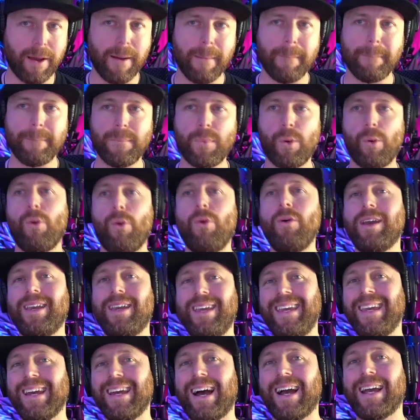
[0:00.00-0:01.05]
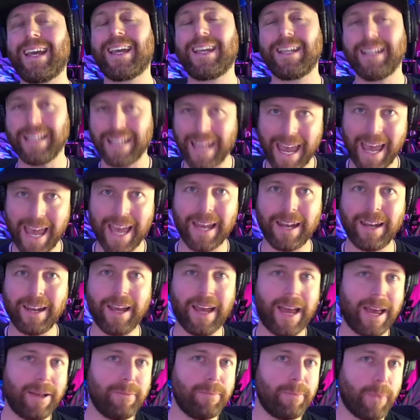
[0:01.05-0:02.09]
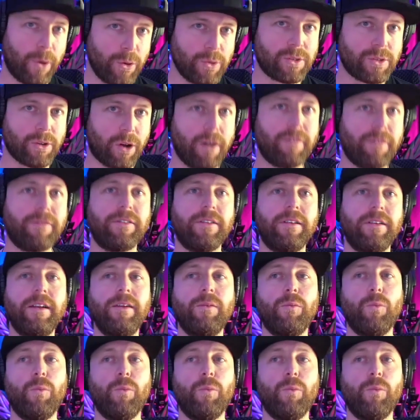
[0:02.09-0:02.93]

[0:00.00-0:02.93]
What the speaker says: More gear can and most often